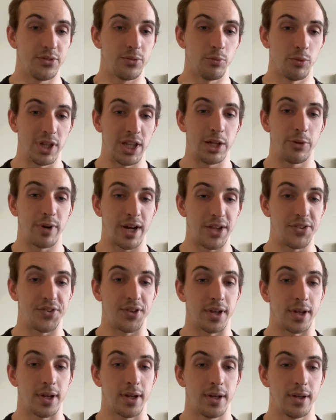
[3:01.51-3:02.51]
really
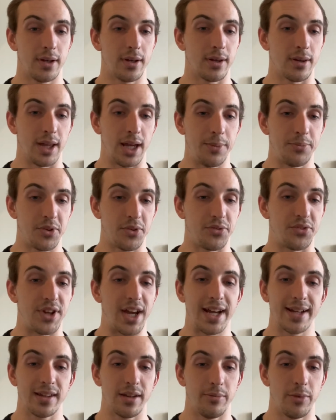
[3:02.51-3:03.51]
rising. Claims of
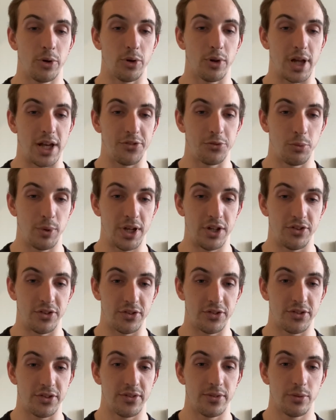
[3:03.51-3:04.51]
stagnant middle-class
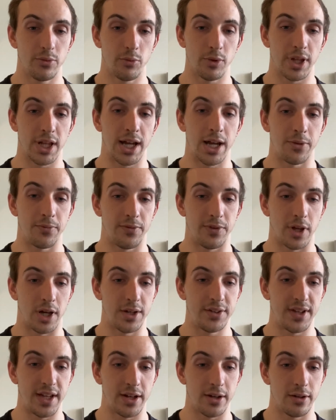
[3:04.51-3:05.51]
wages rely on
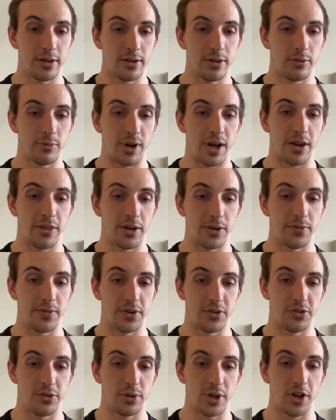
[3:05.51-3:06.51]
flawed data rather than
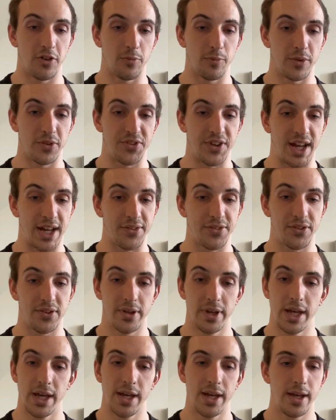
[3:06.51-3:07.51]
official government stats.
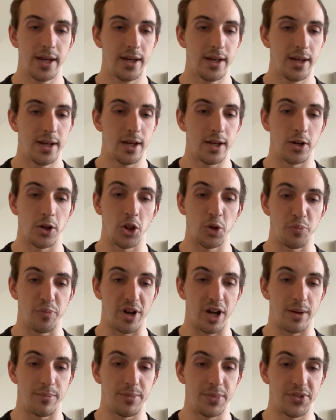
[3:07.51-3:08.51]
Another
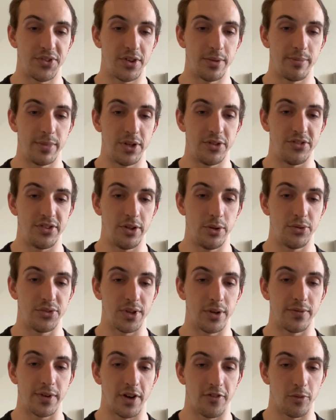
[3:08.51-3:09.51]
problem is the misuse
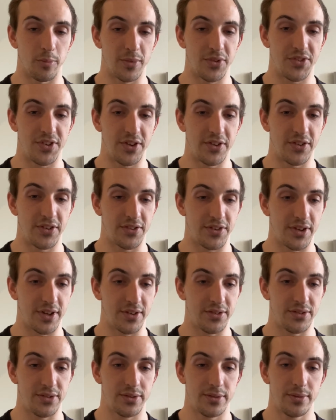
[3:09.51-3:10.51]
of government
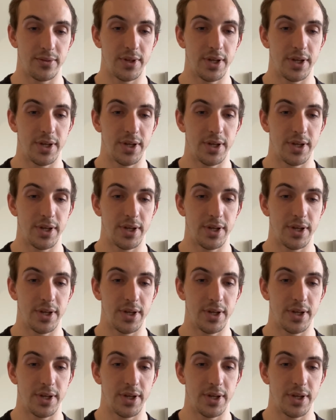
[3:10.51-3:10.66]
statistics.